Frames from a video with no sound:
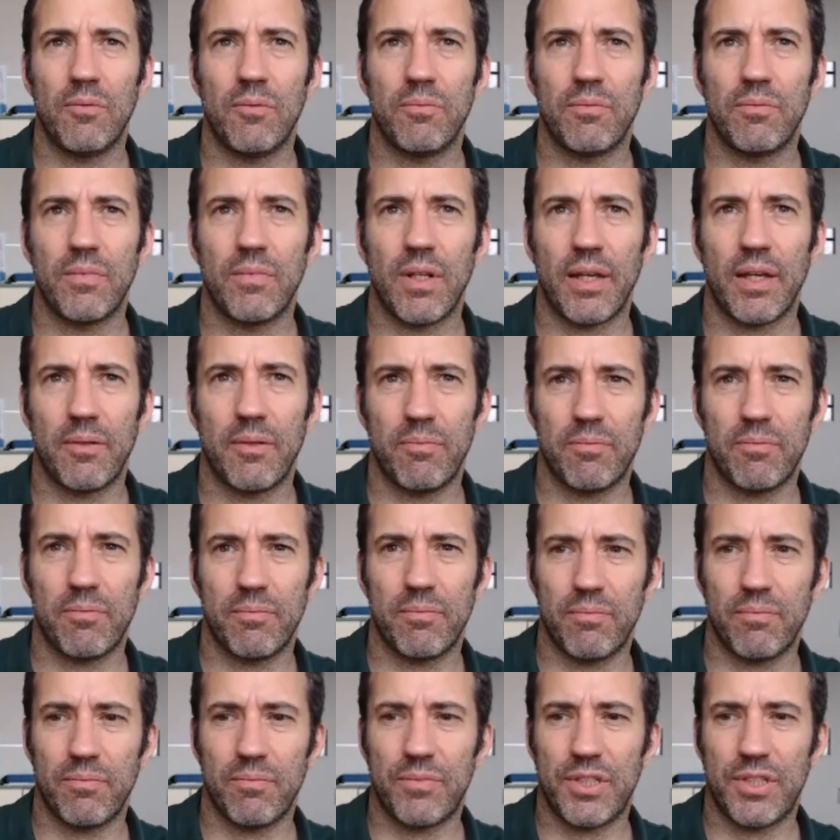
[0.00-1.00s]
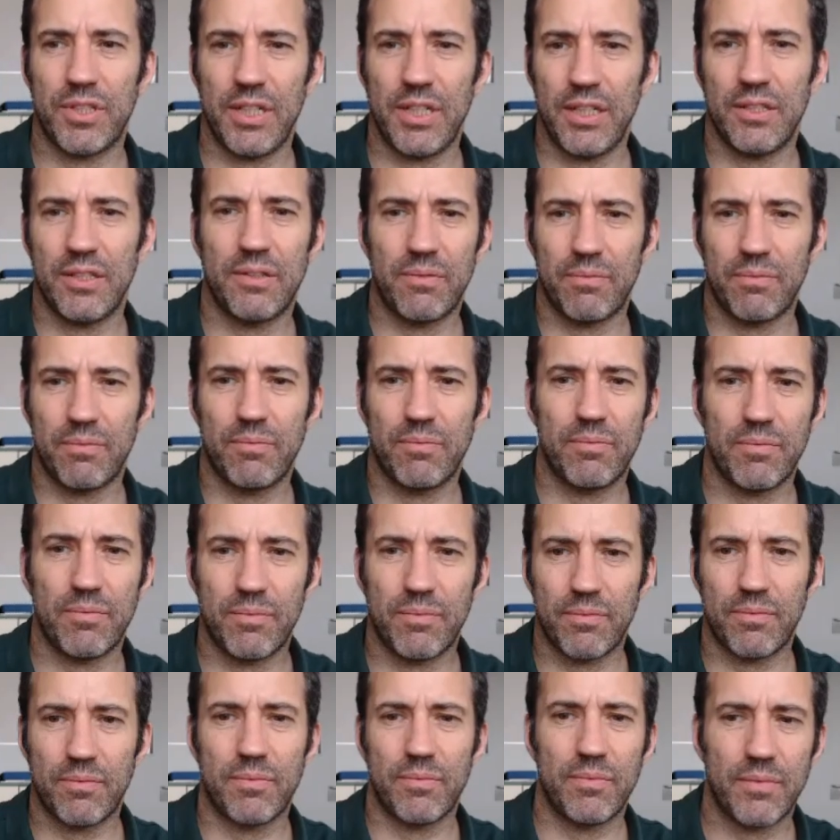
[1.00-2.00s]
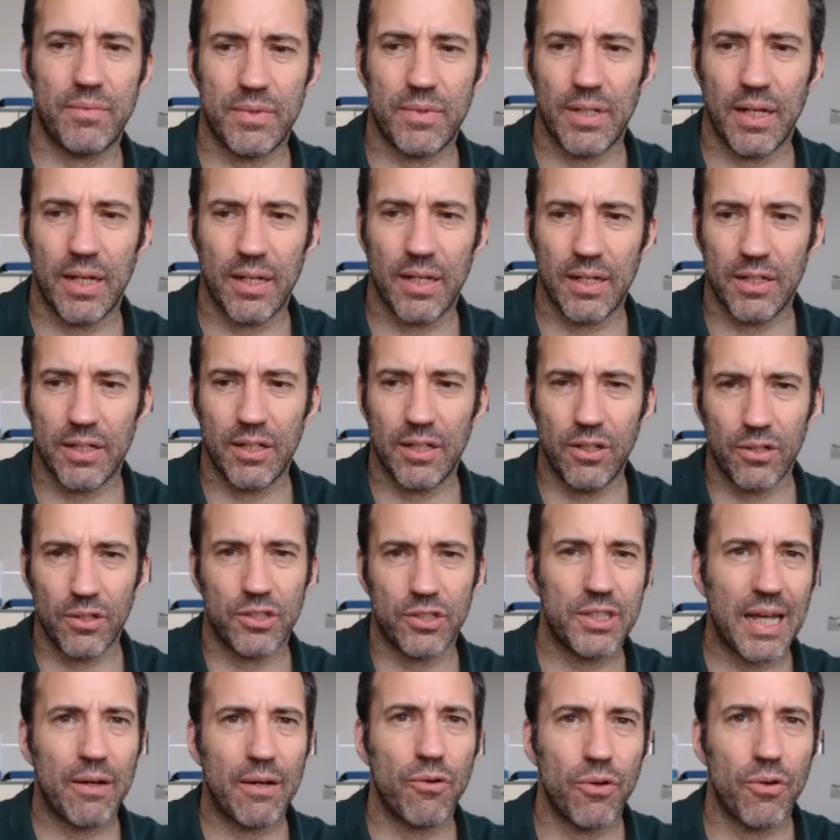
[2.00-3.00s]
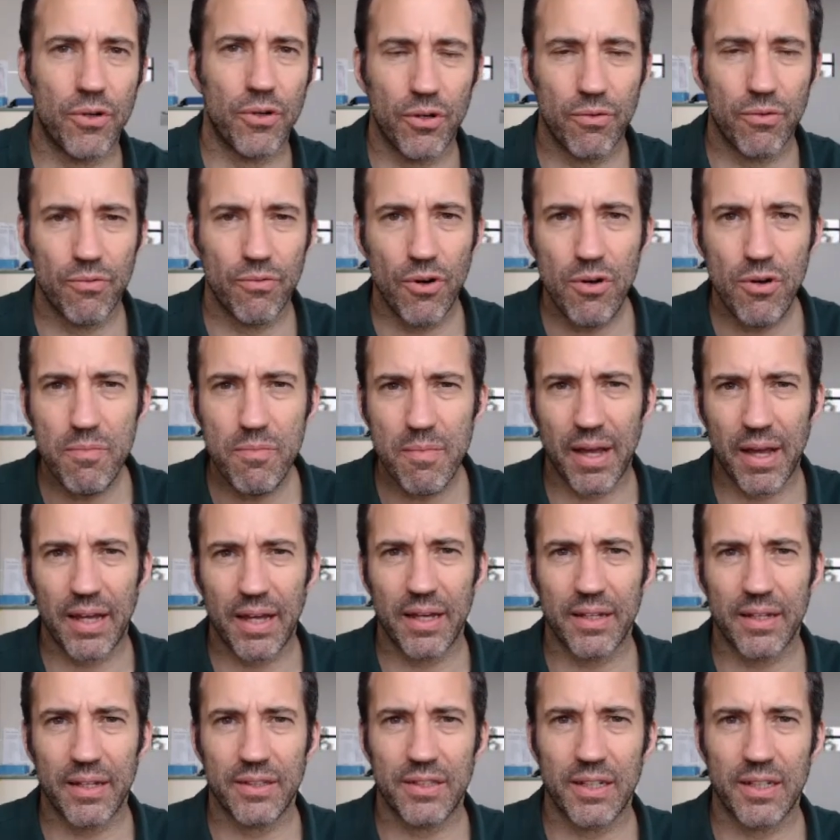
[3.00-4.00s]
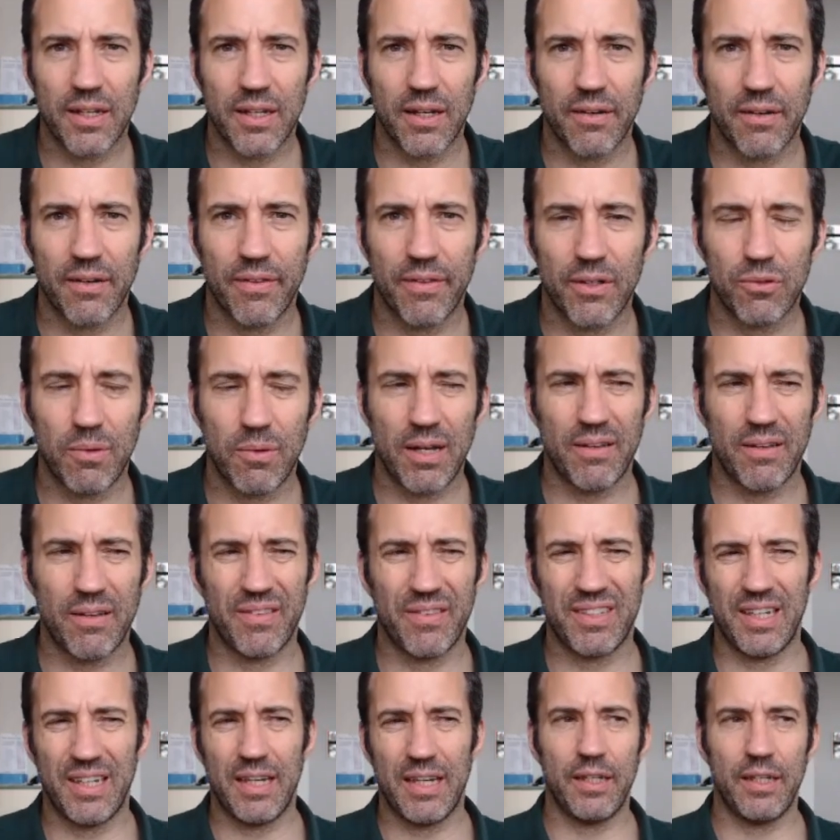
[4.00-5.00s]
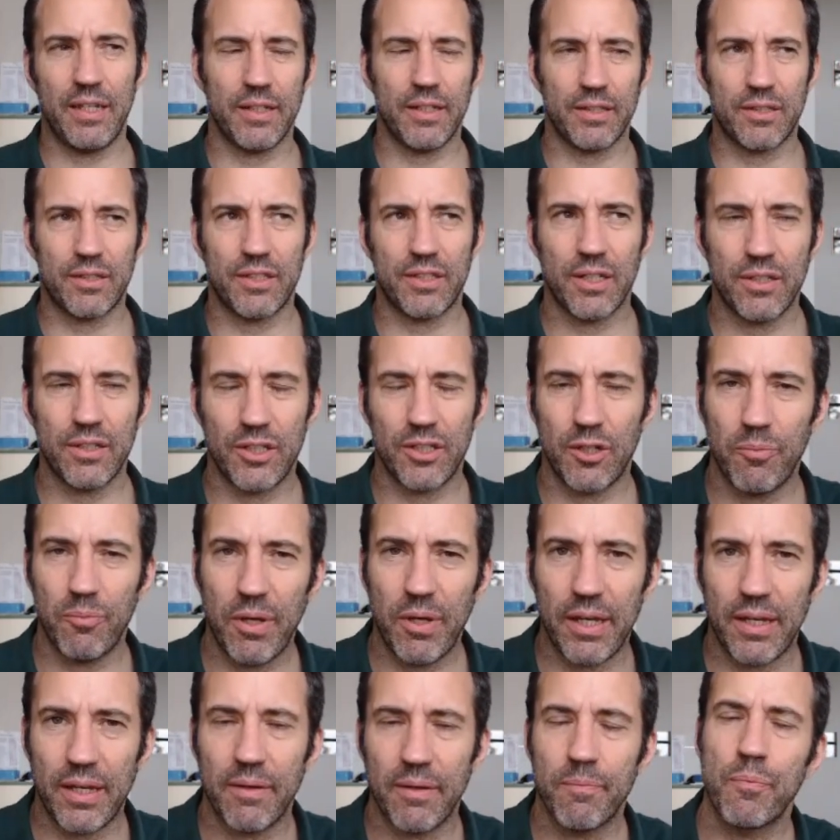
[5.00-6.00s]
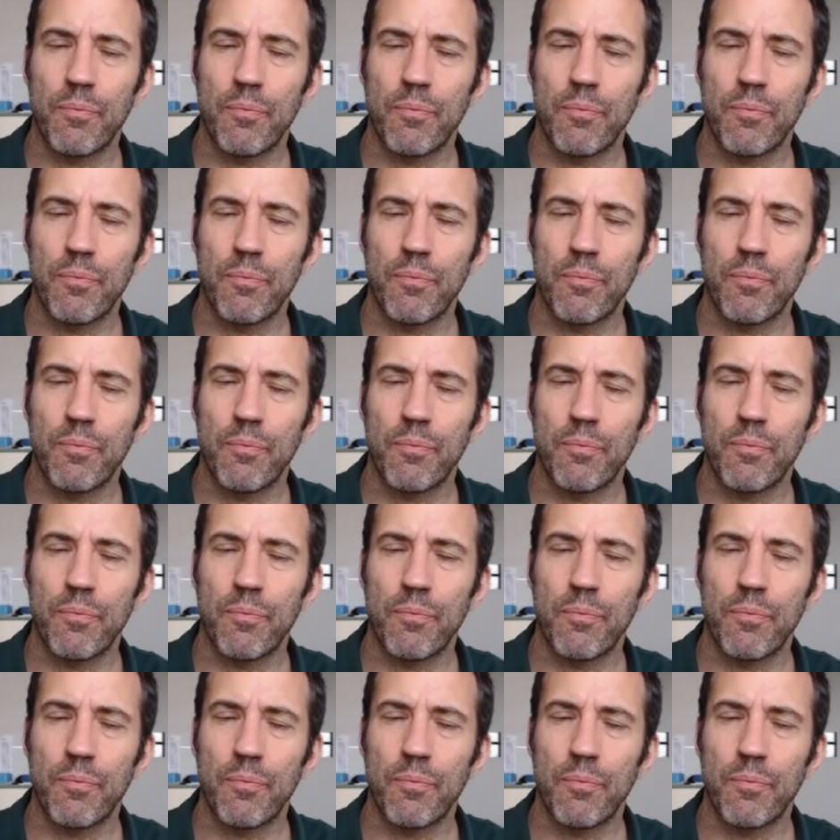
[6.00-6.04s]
like she's looks down on her roommate, and she kind of thinks, wow, this idiot's judging me.